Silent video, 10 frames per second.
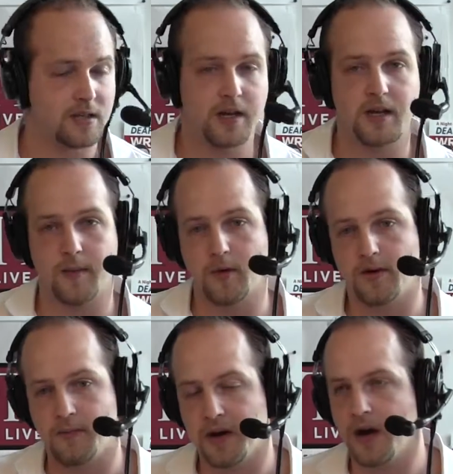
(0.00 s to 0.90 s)
Sunday, coming
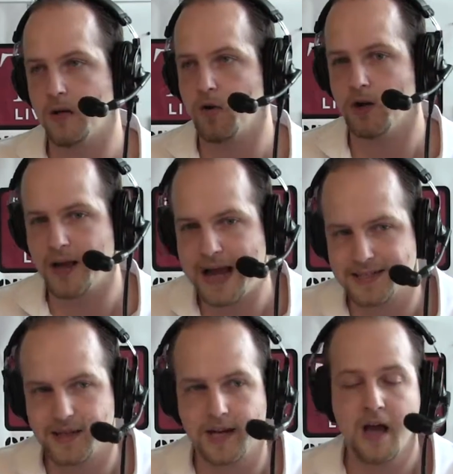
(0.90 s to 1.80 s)
off Monday Night Raw
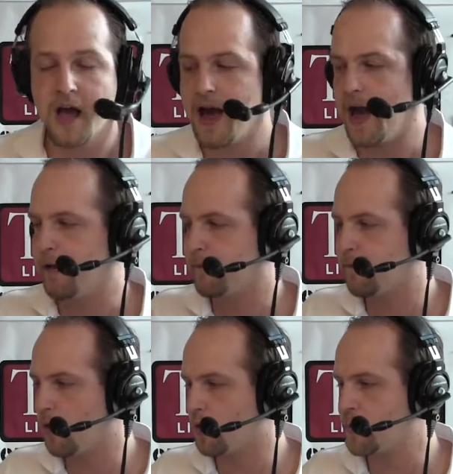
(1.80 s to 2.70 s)
last night at
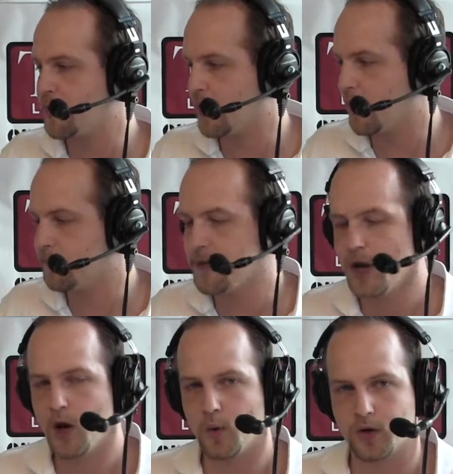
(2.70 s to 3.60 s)
4 p.m.
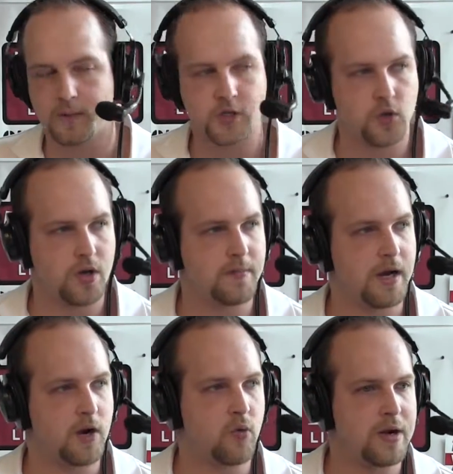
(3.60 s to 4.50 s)
We're going to be joined
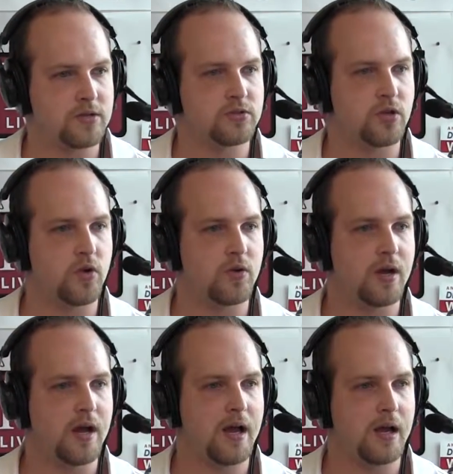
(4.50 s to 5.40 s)
by
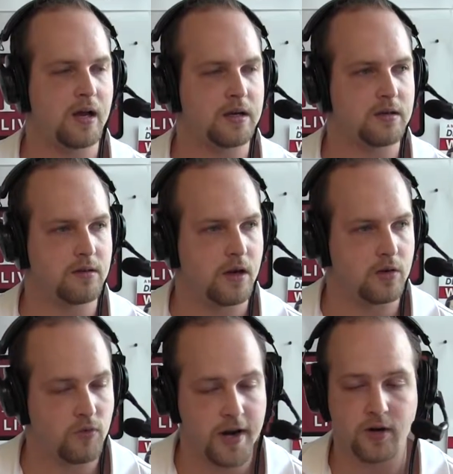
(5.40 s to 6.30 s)
WrestleZone
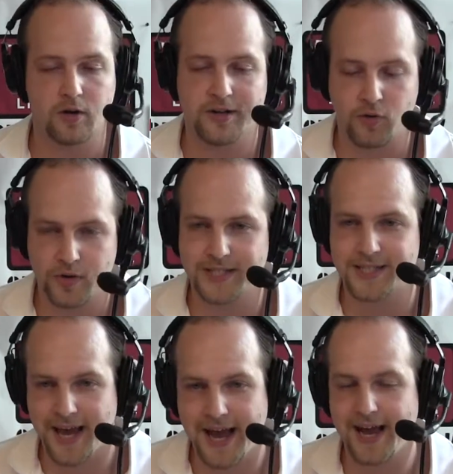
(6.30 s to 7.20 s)
writer Chris
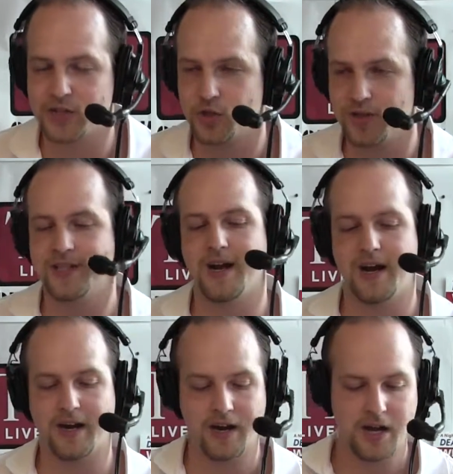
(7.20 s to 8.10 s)
Cash. Chris and
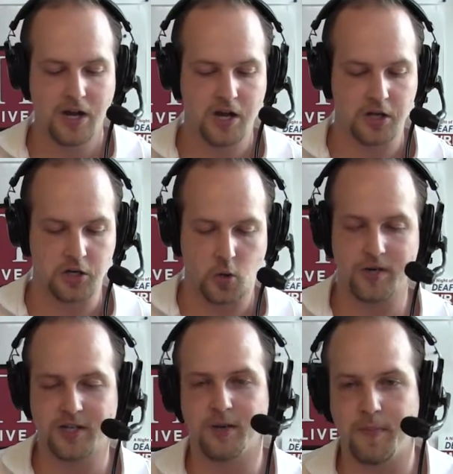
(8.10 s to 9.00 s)
I
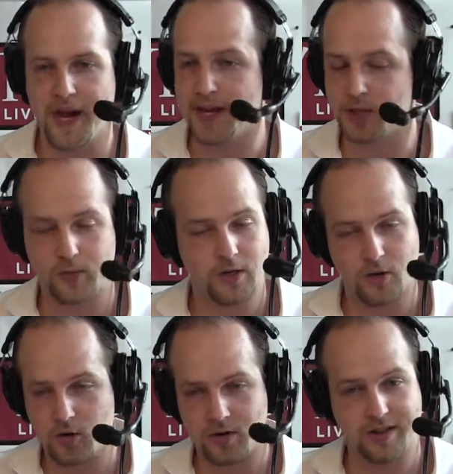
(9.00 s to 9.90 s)
going to debate, because we
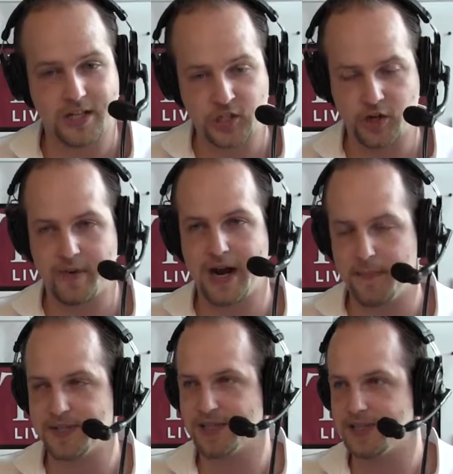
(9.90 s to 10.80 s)
are on legitimate
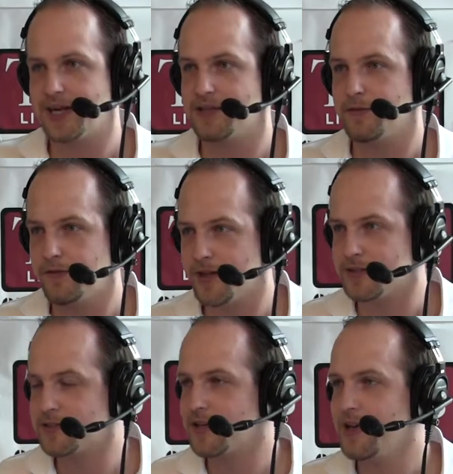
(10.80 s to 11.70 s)
opposite sides of the
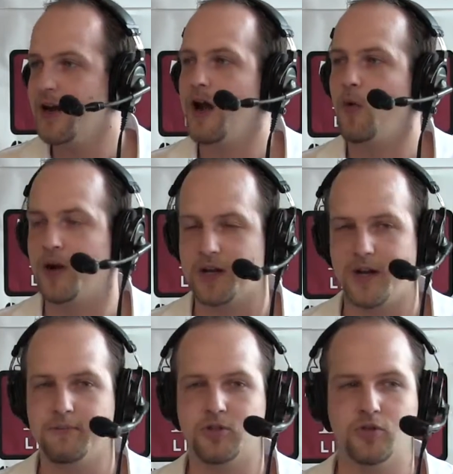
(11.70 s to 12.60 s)
fence when it
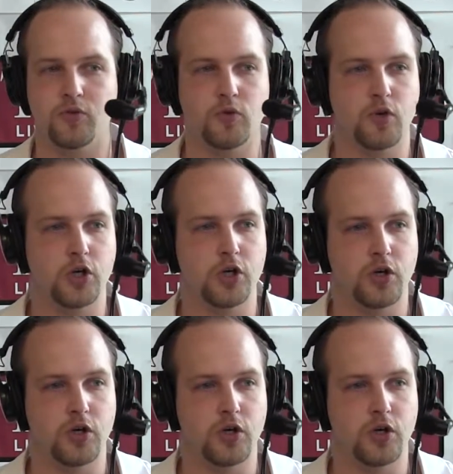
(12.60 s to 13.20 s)
comes to